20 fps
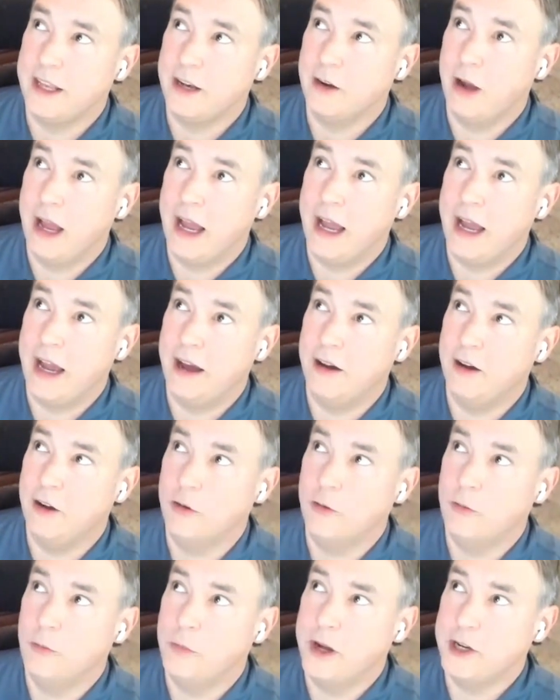
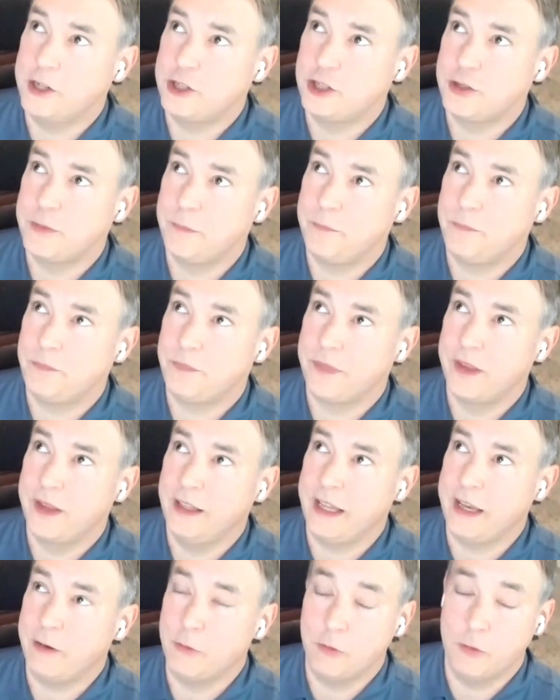how much,
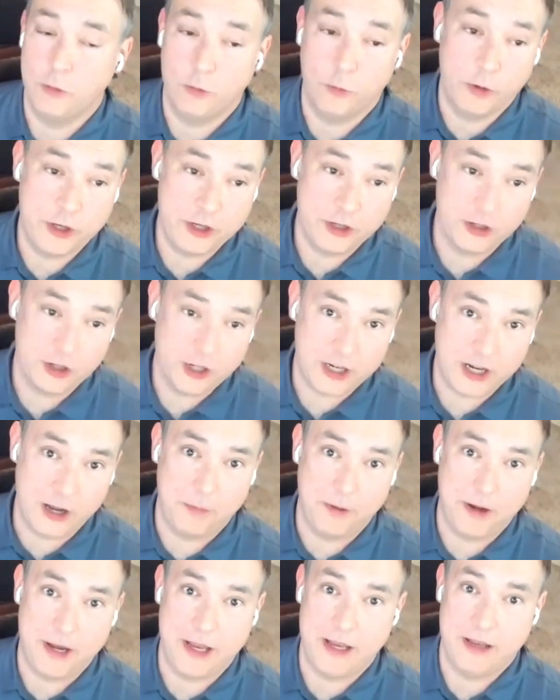like when you're a
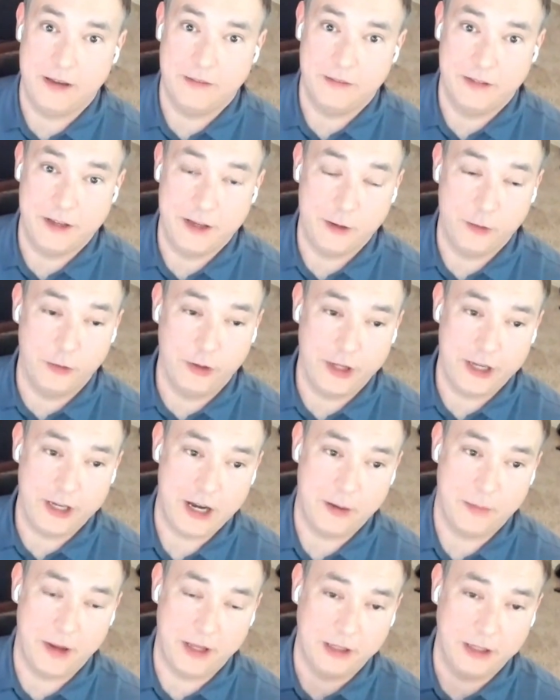company, you really care
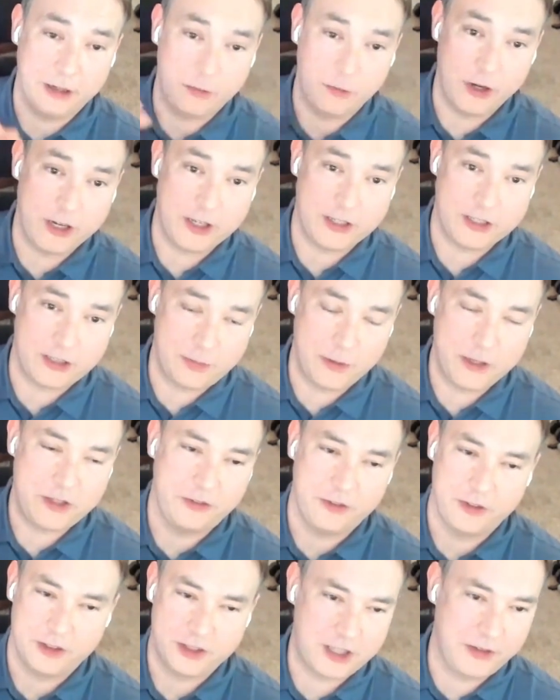about like what, especially
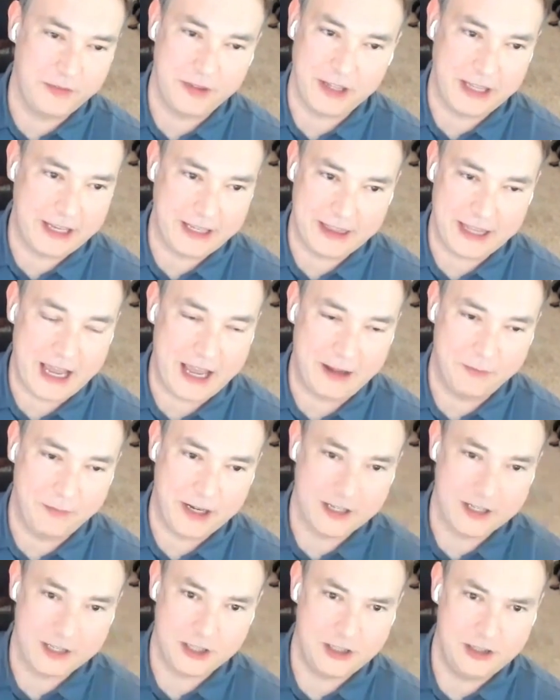for something like that,
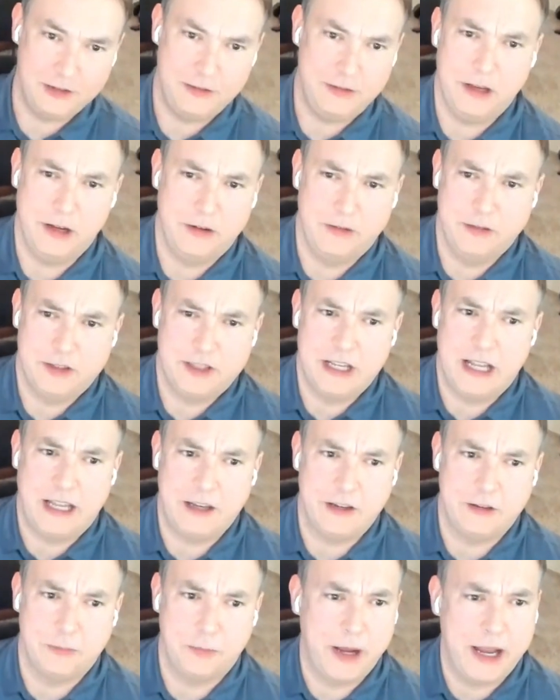because it's not
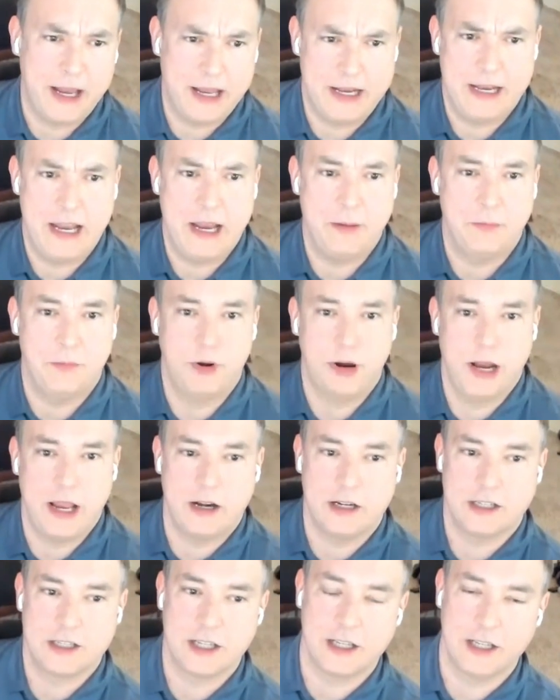like you buy a name brand
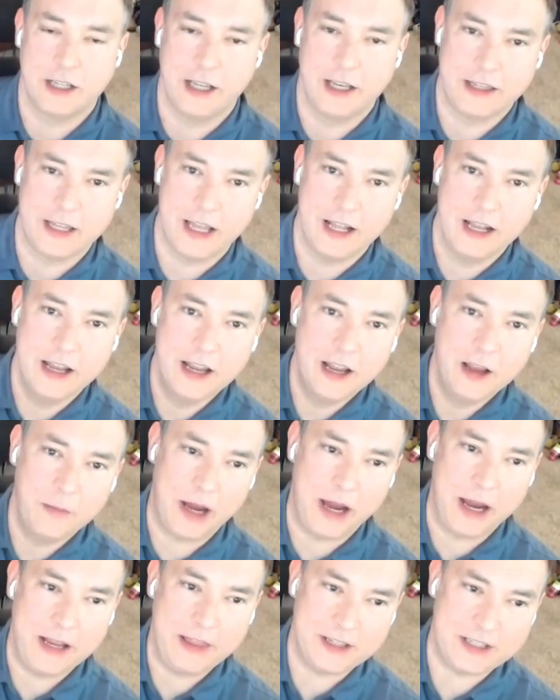or something like that.
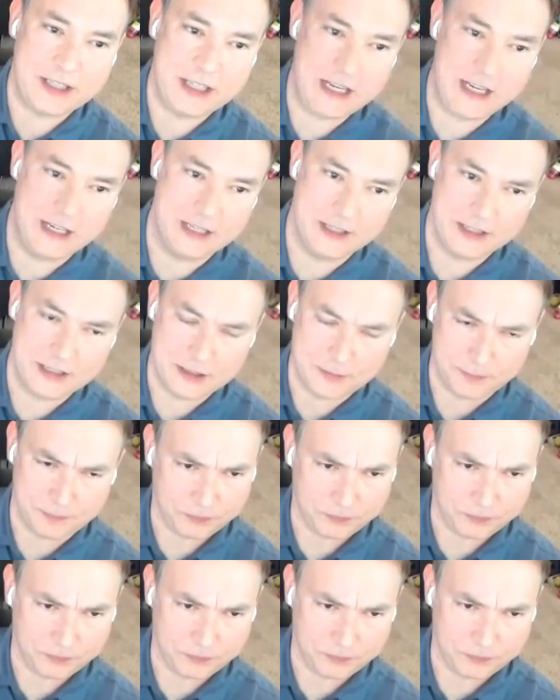Behind the scenes,